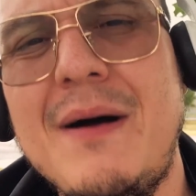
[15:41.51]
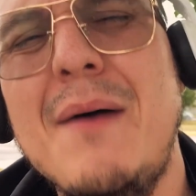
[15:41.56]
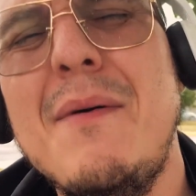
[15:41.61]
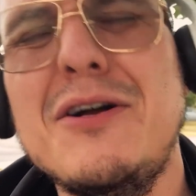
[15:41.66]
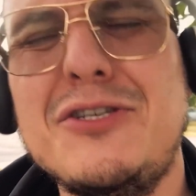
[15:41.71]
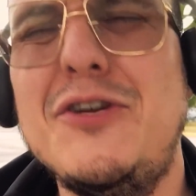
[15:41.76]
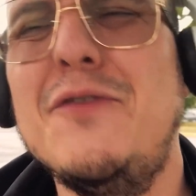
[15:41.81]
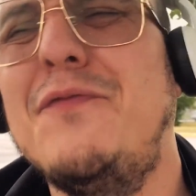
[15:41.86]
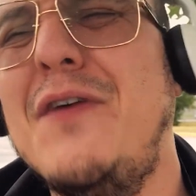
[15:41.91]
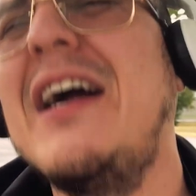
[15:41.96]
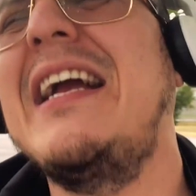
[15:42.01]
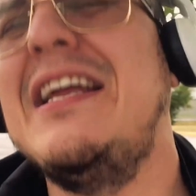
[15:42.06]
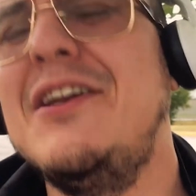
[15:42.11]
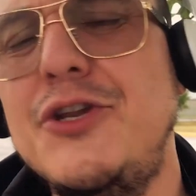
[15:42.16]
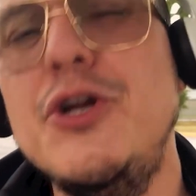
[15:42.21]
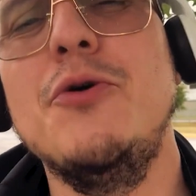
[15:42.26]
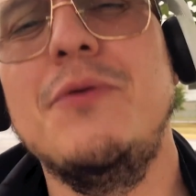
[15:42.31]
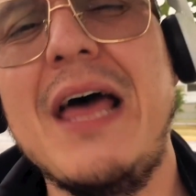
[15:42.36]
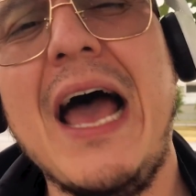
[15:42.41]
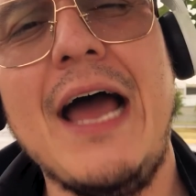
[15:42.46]
How about you fucking
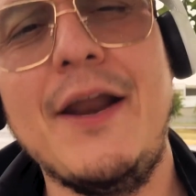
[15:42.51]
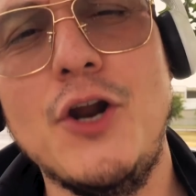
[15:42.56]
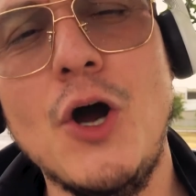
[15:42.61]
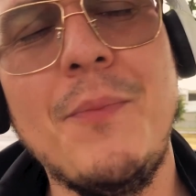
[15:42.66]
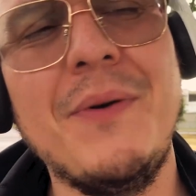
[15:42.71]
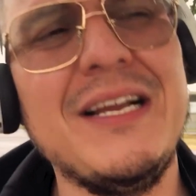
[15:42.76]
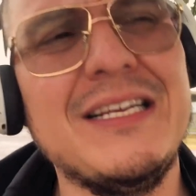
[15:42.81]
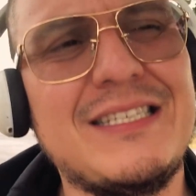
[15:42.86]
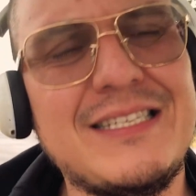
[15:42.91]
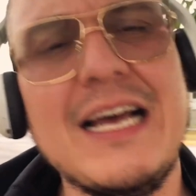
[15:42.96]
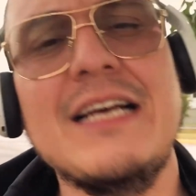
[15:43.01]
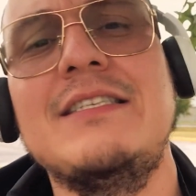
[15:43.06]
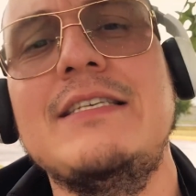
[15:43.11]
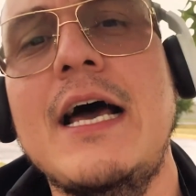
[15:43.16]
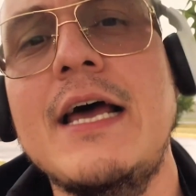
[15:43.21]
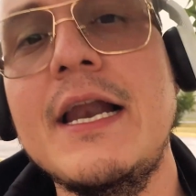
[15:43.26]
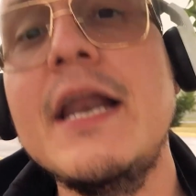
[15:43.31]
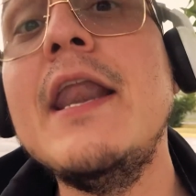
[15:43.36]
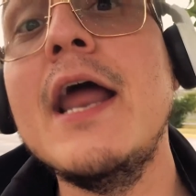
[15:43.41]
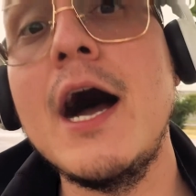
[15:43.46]
do that? Nobody says
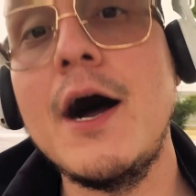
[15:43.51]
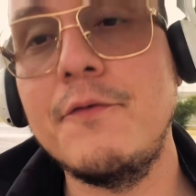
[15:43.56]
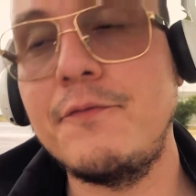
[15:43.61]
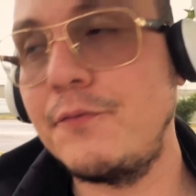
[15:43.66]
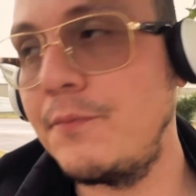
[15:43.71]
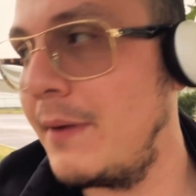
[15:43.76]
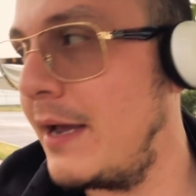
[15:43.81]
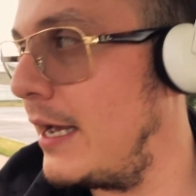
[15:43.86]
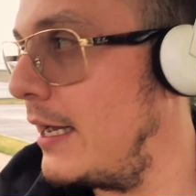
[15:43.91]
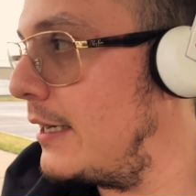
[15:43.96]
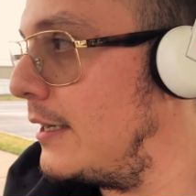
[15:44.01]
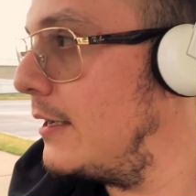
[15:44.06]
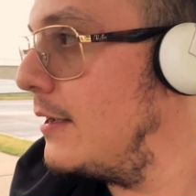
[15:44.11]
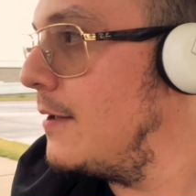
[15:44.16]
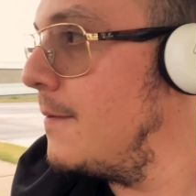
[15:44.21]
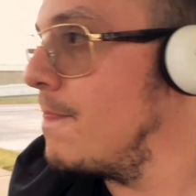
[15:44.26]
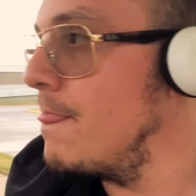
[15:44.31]
that enough, man.